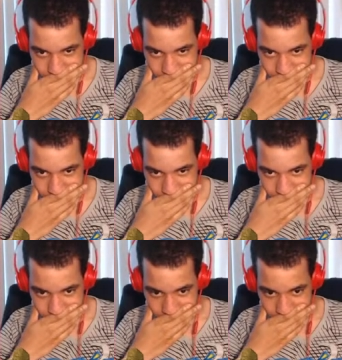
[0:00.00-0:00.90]

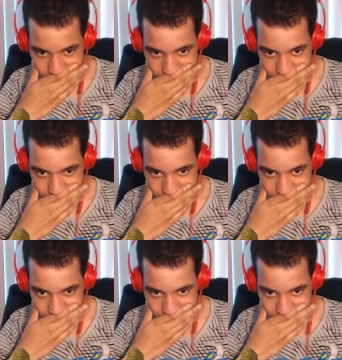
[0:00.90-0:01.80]

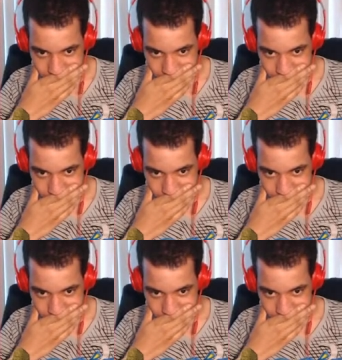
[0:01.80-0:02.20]
(silence)